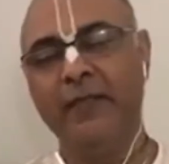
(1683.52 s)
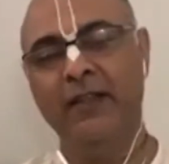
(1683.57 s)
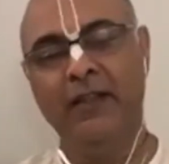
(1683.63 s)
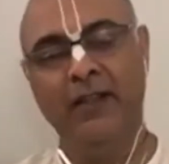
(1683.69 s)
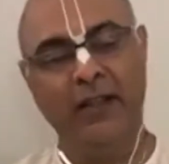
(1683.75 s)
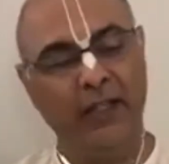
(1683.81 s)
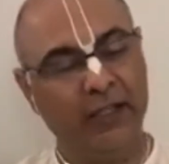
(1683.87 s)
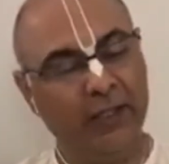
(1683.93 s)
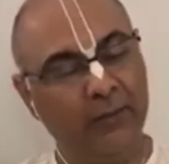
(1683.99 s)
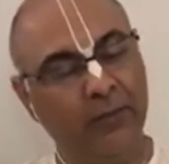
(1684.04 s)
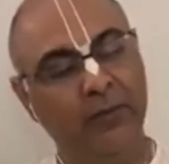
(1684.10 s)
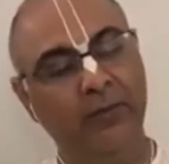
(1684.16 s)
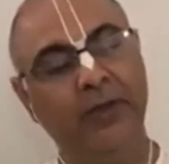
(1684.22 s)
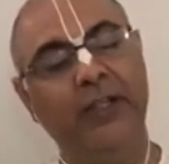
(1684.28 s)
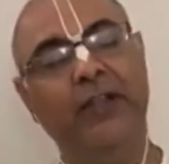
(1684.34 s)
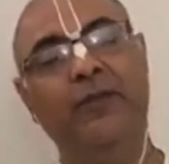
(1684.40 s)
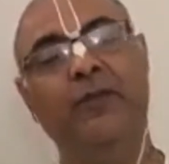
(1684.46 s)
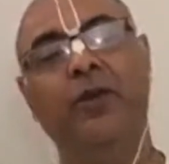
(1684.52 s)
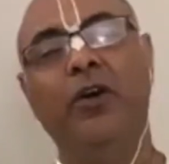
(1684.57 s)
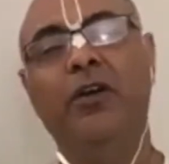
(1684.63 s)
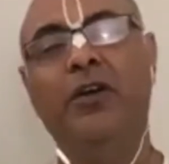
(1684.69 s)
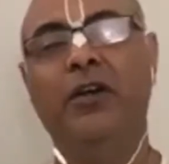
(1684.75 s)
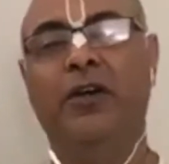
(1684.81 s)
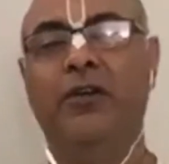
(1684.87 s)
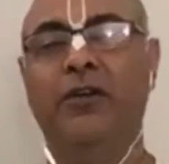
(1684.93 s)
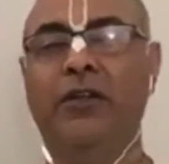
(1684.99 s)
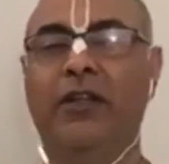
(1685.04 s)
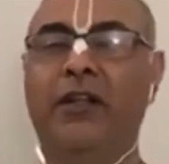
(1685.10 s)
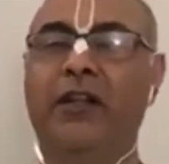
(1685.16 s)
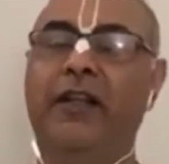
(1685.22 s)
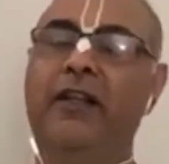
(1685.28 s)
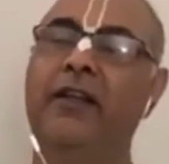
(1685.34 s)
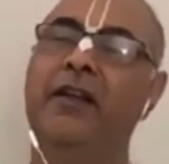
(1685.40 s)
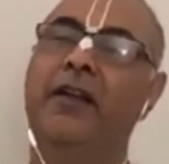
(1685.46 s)
And the moment they walk out, they're
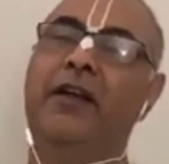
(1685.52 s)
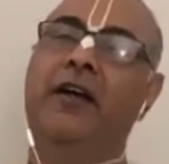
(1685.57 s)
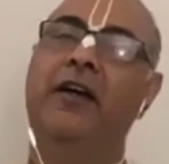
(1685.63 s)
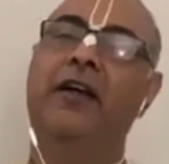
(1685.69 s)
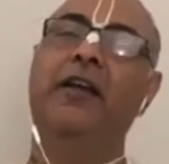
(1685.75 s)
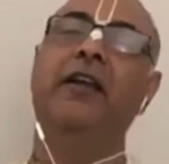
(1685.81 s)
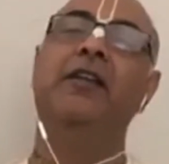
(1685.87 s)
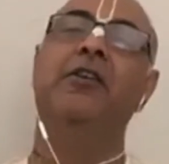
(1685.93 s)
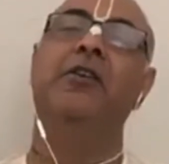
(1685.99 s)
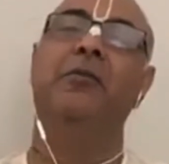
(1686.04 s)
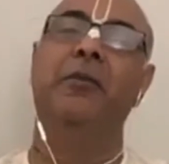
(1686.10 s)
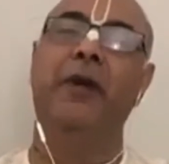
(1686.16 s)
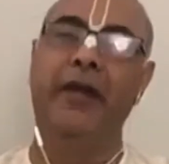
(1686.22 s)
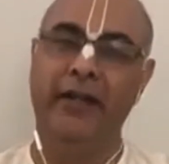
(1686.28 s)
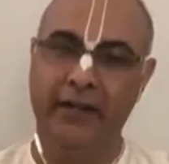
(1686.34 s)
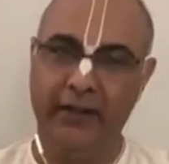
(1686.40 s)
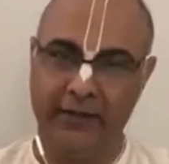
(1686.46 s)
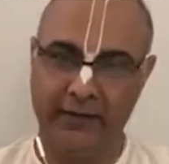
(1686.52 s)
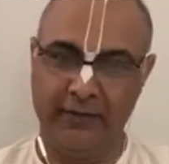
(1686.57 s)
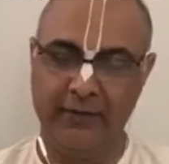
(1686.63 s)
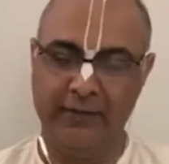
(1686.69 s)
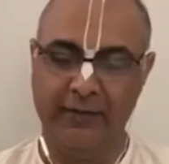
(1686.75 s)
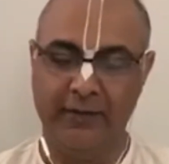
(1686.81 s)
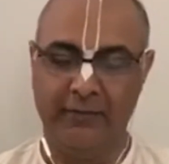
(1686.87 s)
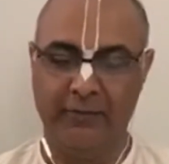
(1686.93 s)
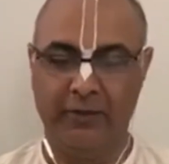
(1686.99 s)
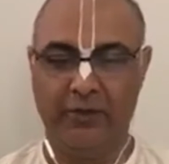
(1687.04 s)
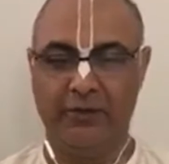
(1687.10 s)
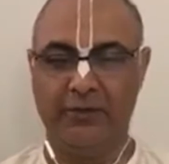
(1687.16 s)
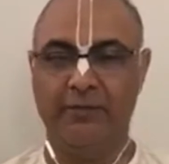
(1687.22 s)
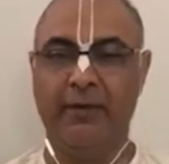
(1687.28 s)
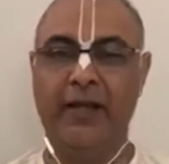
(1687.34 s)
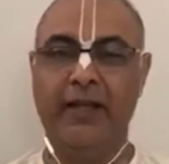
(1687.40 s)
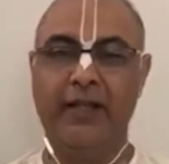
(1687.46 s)
like again reminded, because
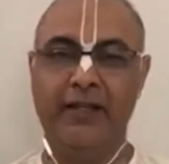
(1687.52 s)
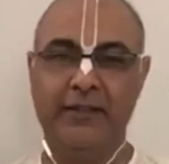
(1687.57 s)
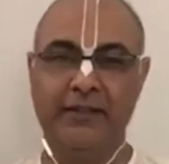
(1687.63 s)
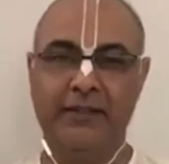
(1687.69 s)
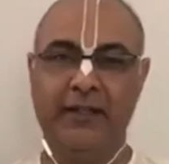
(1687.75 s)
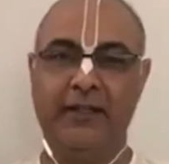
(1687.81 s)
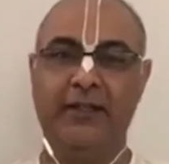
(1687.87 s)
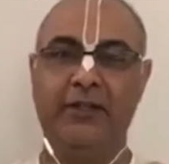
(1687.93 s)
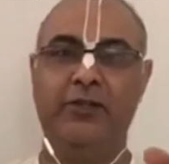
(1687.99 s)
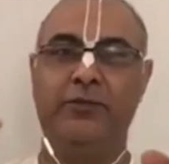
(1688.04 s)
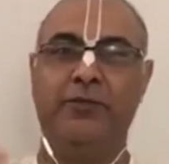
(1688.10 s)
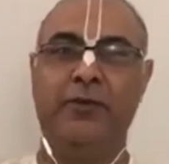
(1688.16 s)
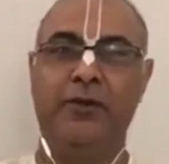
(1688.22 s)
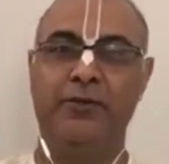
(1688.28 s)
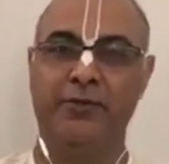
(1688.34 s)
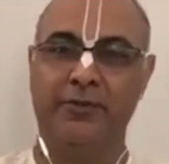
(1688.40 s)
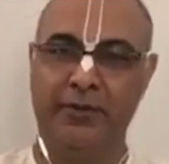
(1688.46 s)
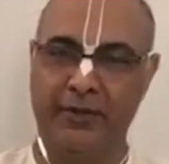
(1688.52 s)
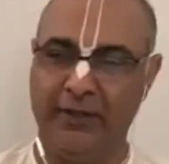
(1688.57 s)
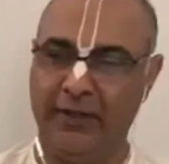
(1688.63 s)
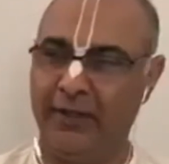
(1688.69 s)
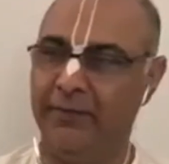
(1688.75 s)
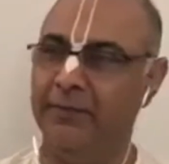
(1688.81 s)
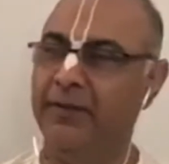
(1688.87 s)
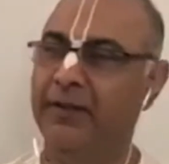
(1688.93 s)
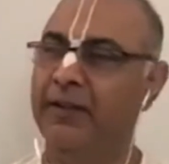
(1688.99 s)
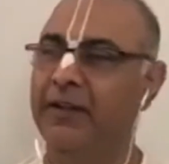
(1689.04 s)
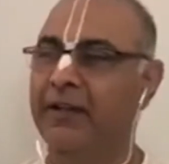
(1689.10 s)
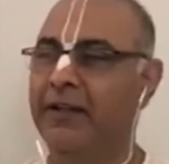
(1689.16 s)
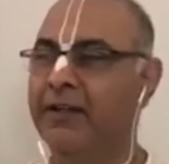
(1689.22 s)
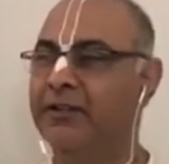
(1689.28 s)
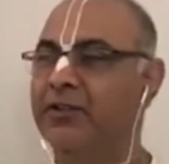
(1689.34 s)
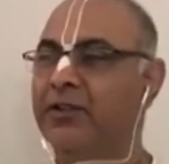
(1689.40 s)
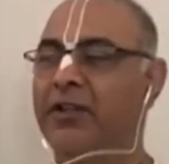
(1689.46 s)
Maya is ready to pounce on them.
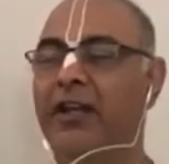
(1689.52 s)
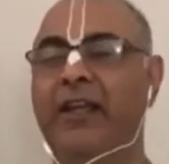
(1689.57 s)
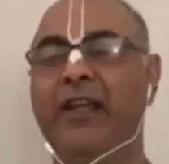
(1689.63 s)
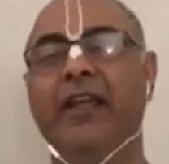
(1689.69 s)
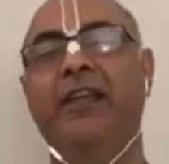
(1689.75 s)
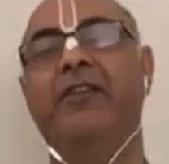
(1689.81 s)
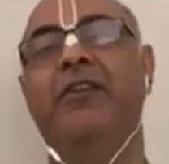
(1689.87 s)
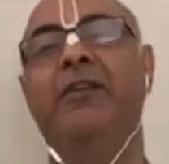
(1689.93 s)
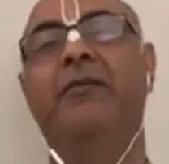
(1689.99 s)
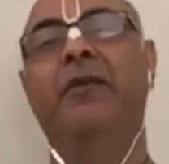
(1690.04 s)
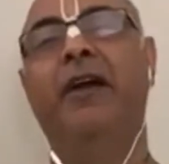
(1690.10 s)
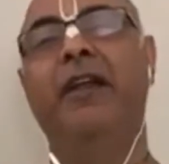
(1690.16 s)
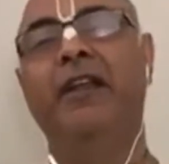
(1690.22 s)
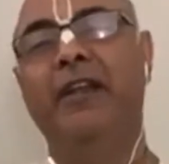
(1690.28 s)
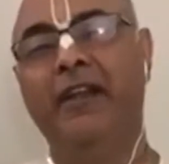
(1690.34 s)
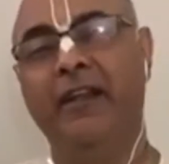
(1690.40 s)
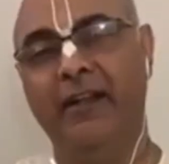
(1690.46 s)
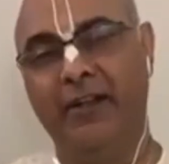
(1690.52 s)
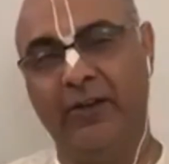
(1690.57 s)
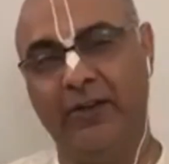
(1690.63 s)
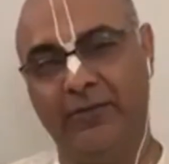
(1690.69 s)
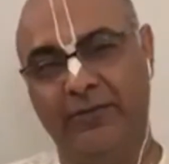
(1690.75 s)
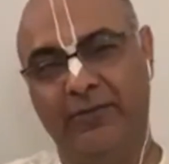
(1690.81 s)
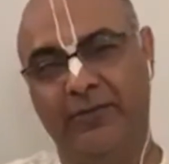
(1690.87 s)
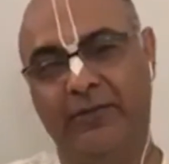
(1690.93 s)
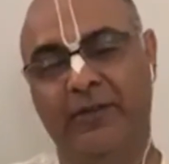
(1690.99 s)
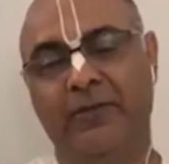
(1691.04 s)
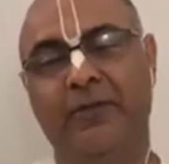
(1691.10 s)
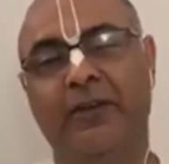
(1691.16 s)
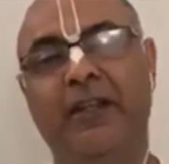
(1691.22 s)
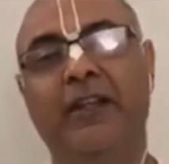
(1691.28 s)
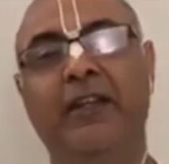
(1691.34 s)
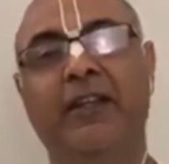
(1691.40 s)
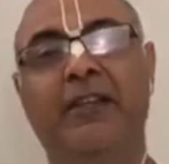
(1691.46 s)
So they're again reminded of the
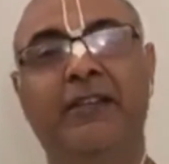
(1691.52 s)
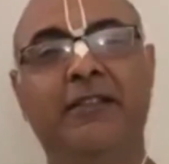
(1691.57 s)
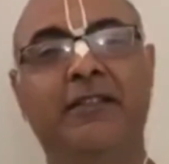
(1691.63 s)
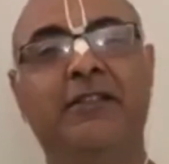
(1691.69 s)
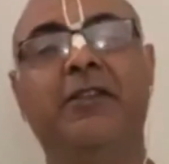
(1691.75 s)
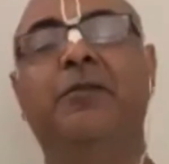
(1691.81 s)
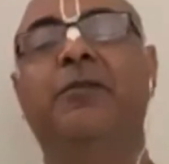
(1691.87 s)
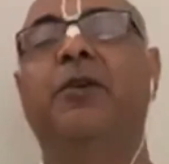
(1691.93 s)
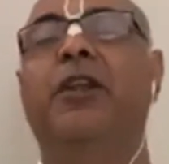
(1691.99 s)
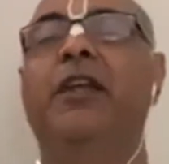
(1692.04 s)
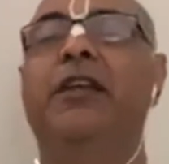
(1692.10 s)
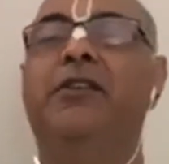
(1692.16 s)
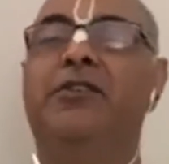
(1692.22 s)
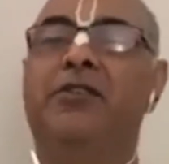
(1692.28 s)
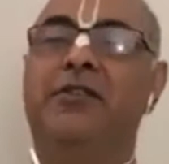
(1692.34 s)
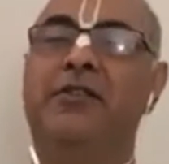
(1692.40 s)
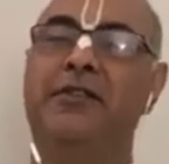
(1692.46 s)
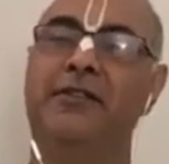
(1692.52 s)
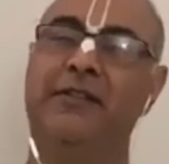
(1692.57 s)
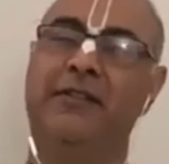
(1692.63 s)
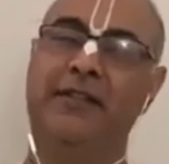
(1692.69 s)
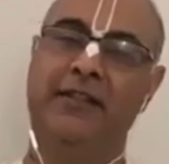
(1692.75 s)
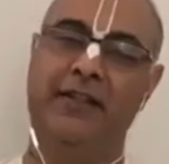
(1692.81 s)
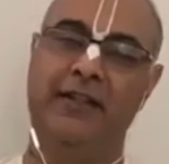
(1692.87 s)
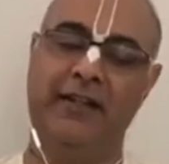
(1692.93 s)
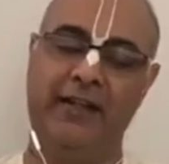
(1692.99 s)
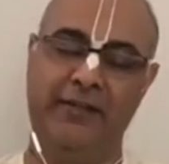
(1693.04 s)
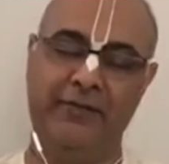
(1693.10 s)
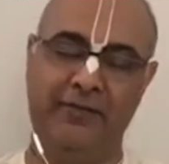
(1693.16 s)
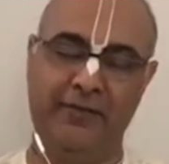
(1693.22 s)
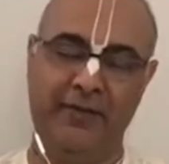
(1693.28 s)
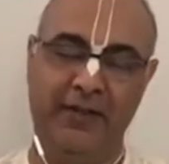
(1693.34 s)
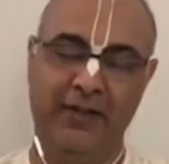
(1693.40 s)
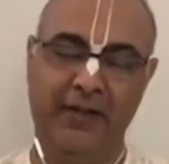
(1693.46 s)
various tribulations in the life.
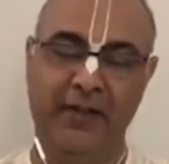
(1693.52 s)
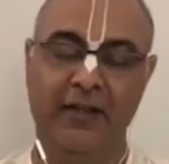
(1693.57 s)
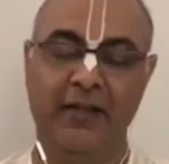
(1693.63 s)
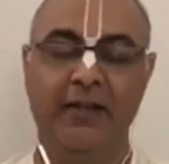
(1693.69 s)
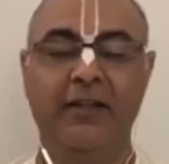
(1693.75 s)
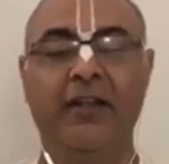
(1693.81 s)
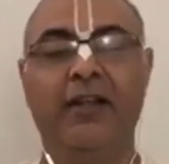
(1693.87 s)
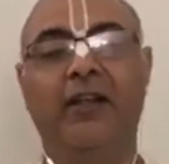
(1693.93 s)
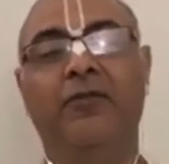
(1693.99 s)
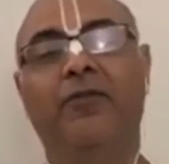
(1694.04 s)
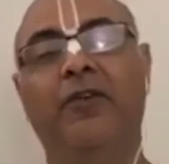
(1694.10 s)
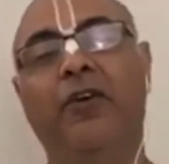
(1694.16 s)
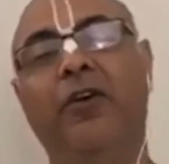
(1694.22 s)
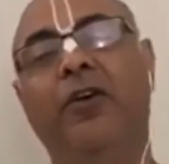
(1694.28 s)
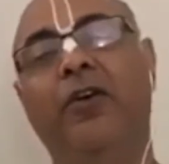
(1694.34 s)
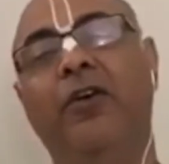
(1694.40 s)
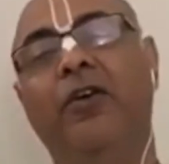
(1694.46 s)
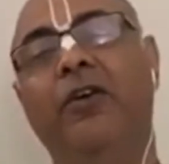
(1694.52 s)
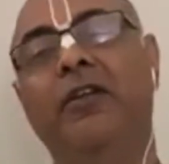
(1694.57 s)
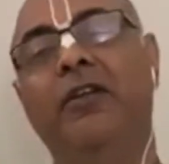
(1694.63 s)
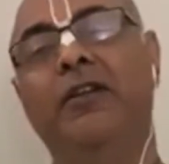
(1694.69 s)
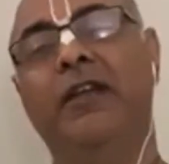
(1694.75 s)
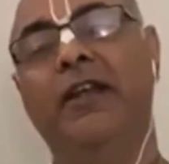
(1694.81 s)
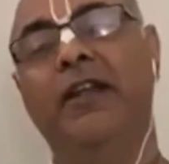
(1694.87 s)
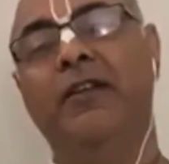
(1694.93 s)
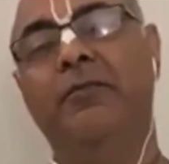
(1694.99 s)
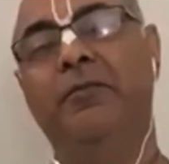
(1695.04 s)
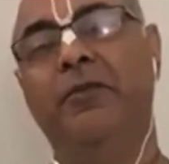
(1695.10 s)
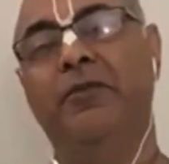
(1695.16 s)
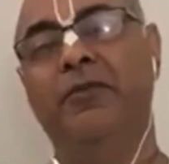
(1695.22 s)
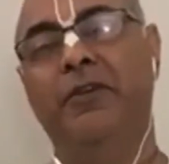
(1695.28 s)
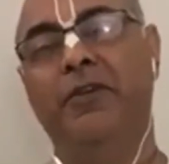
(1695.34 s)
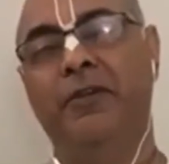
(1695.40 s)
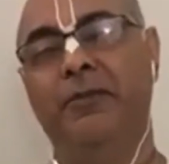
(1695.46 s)
Yet for all kind of
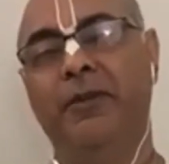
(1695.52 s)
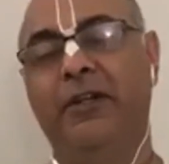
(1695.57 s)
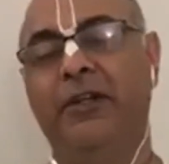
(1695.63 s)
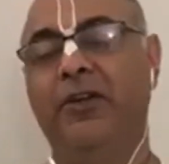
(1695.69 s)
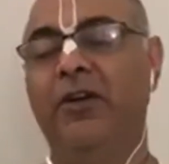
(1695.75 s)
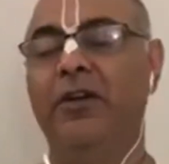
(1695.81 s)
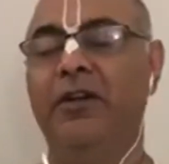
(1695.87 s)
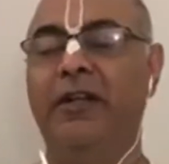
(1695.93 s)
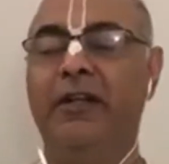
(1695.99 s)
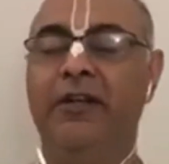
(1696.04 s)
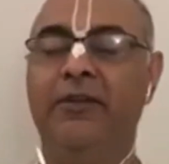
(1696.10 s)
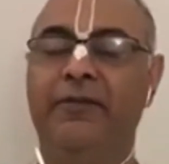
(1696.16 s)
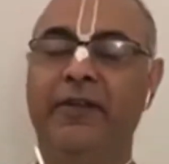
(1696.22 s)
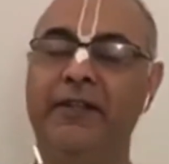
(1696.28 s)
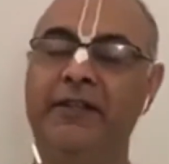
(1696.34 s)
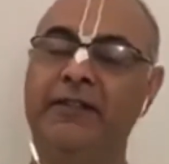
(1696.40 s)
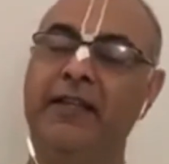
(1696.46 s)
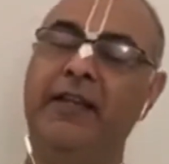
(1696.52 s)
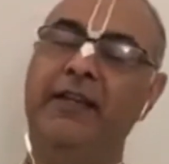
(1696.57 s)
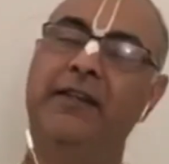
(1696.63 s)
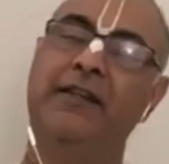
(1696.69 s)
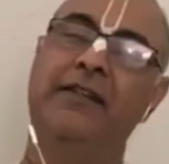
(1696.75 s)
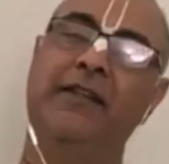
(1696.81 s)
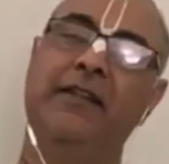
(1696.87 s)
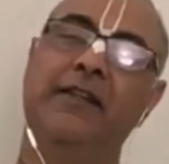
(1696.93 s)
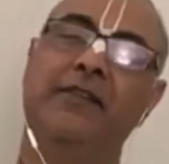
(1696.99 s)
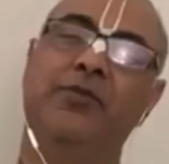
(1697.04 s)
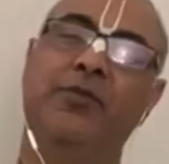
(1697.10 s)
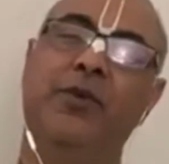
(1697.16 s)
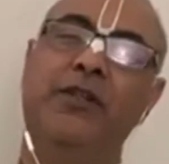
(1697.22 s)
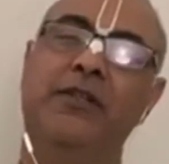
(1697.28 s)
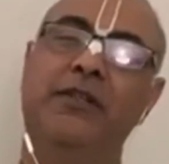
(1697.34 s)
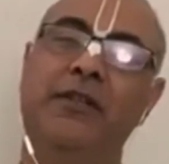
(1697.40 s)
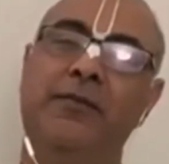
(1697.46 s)
bewilderment, all kind of anxiety, there is one
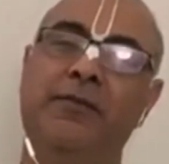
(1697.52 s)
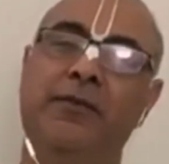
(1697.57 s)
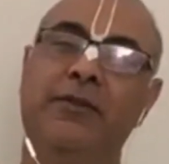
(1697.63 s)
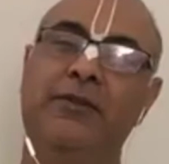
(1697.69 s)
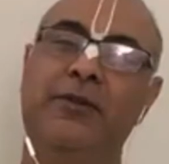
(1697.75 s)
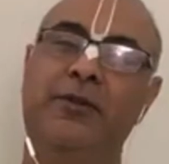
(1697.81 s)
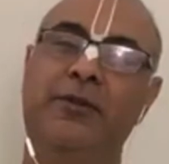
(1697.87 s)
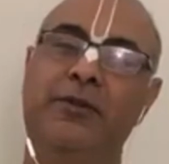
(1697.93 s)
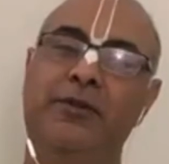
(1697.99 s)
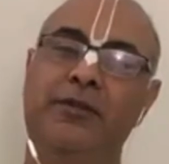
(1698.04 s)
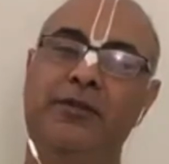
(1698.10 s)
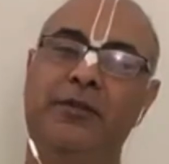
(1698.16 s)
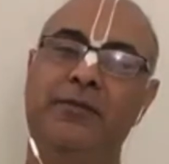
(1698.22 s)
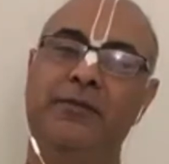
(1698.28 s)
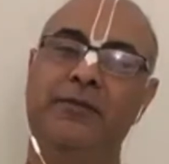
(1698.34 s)
simple solution.